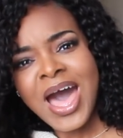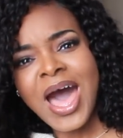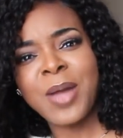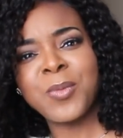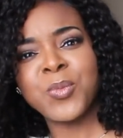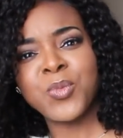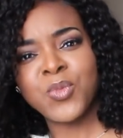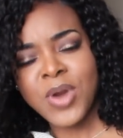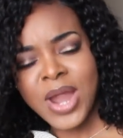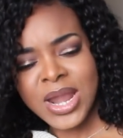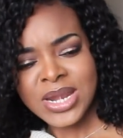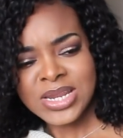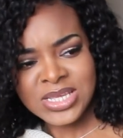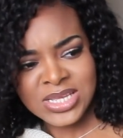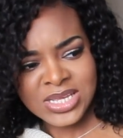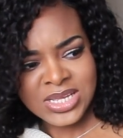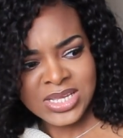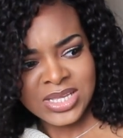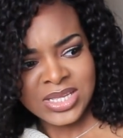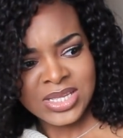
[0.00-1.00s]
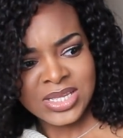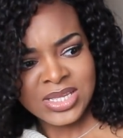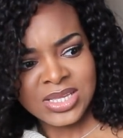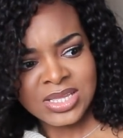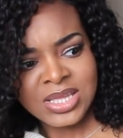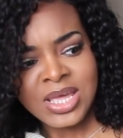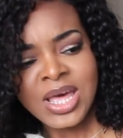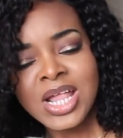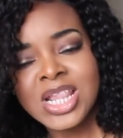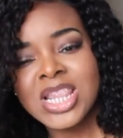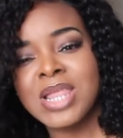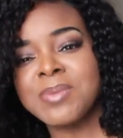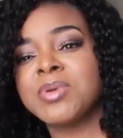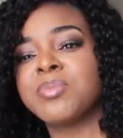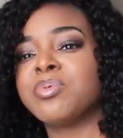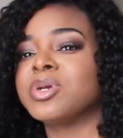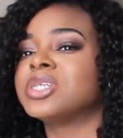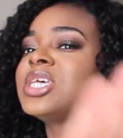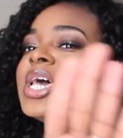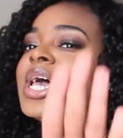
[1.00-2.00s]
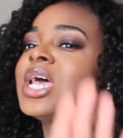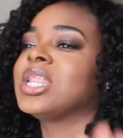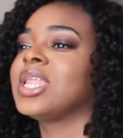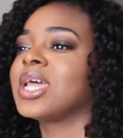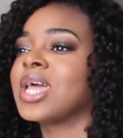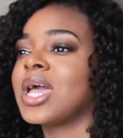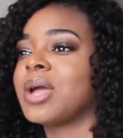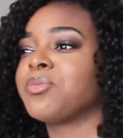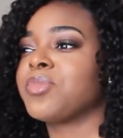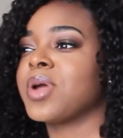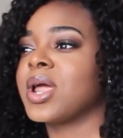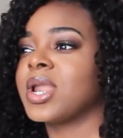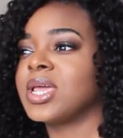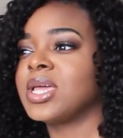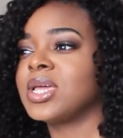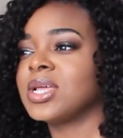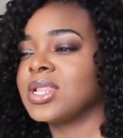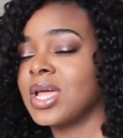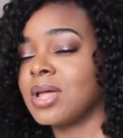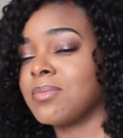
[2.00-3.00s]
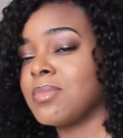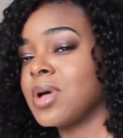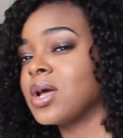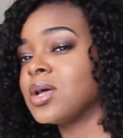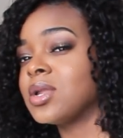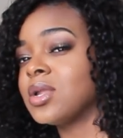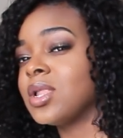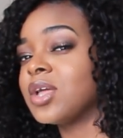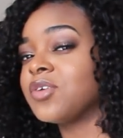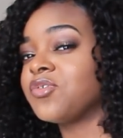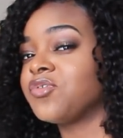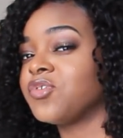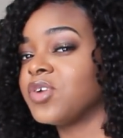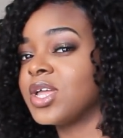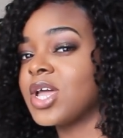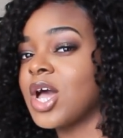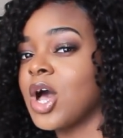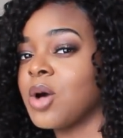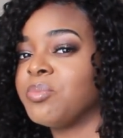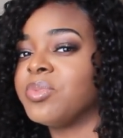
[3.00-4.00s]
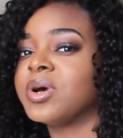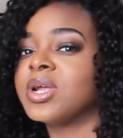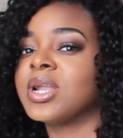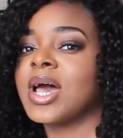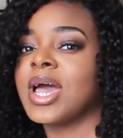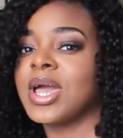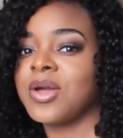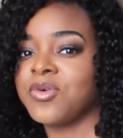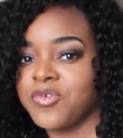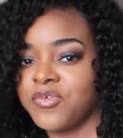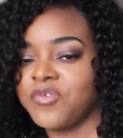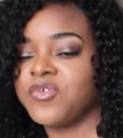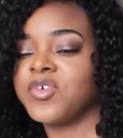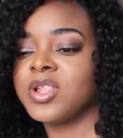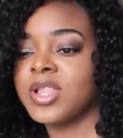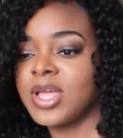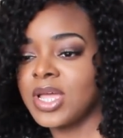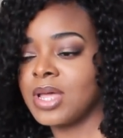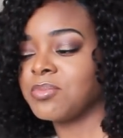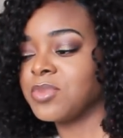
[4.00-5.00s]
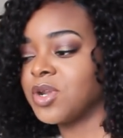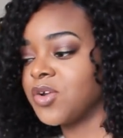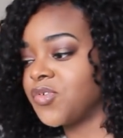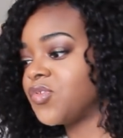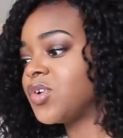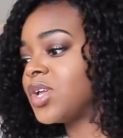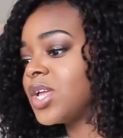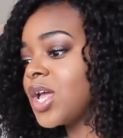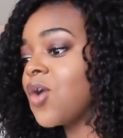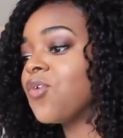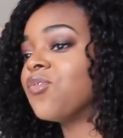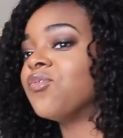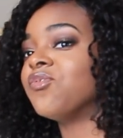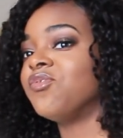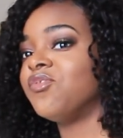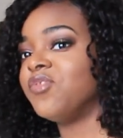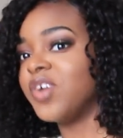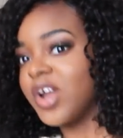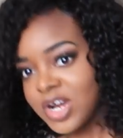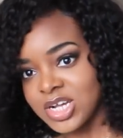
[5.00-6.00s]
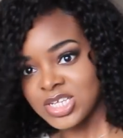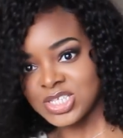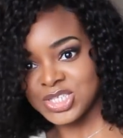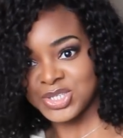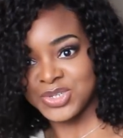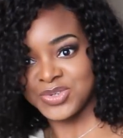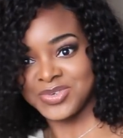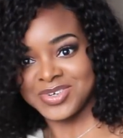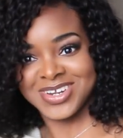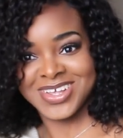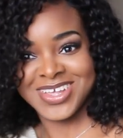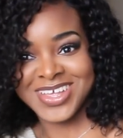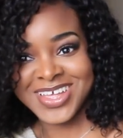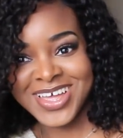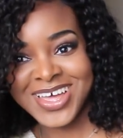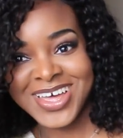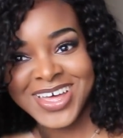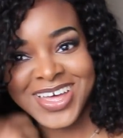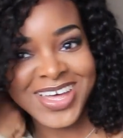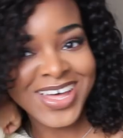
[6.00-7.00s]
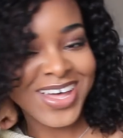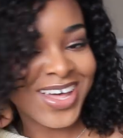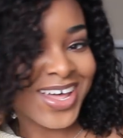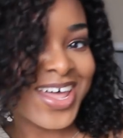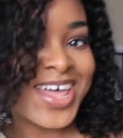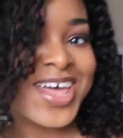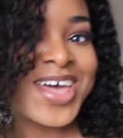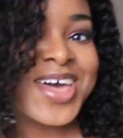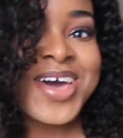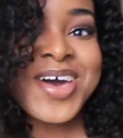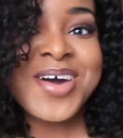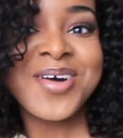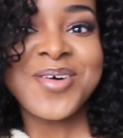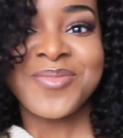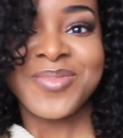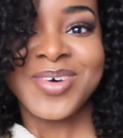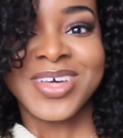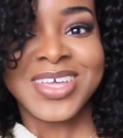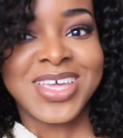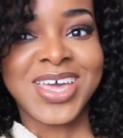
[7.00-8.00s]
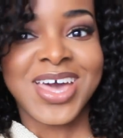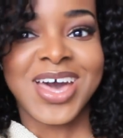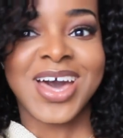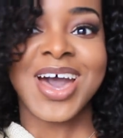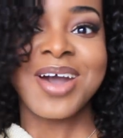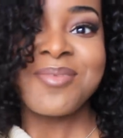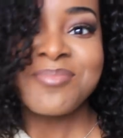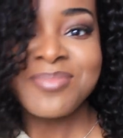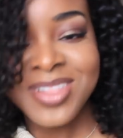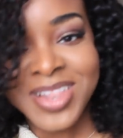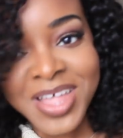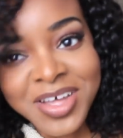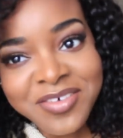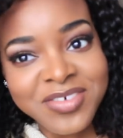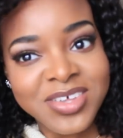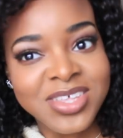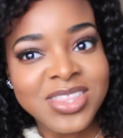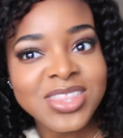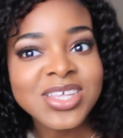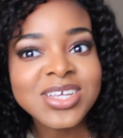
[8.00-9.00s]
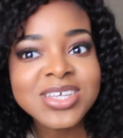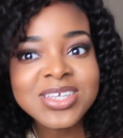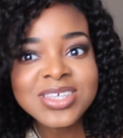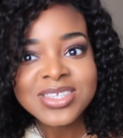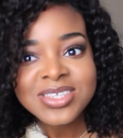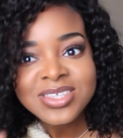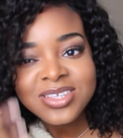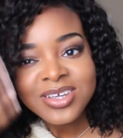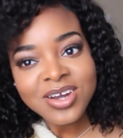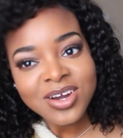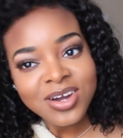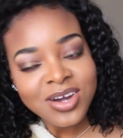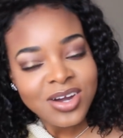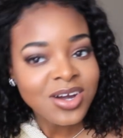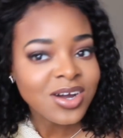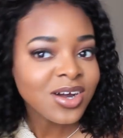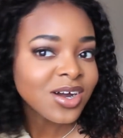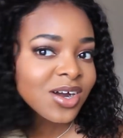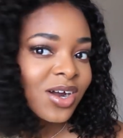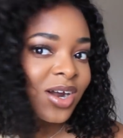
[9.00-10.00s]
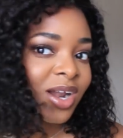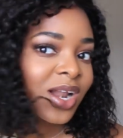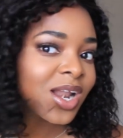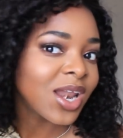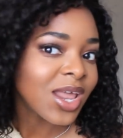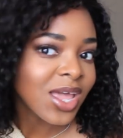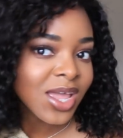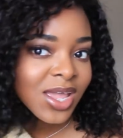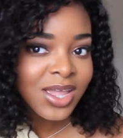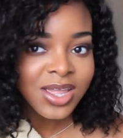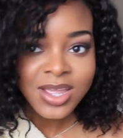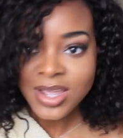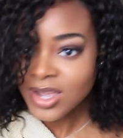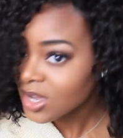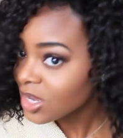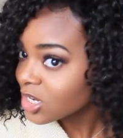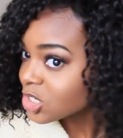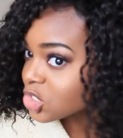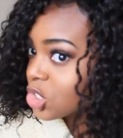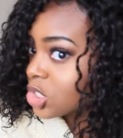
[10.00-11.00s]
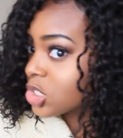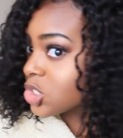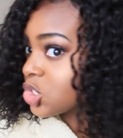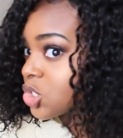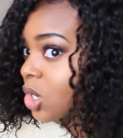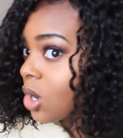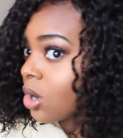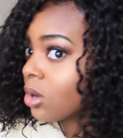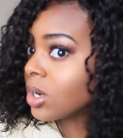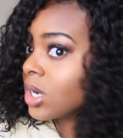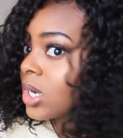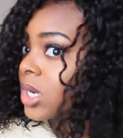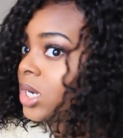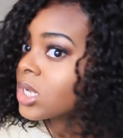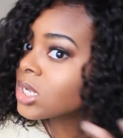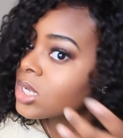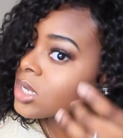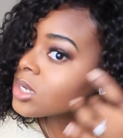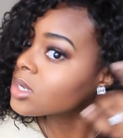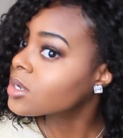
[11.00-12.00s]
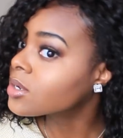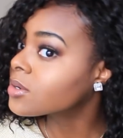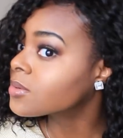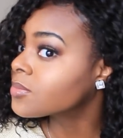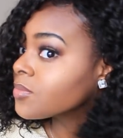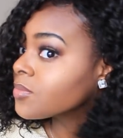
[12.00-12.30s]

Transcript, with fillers: I'm ready. Let me pretend like I'm ready, like I'm not gonna like freak out, but I feel like I'm gonna freak out very soon. But yeah, I'm loving this curly, short look.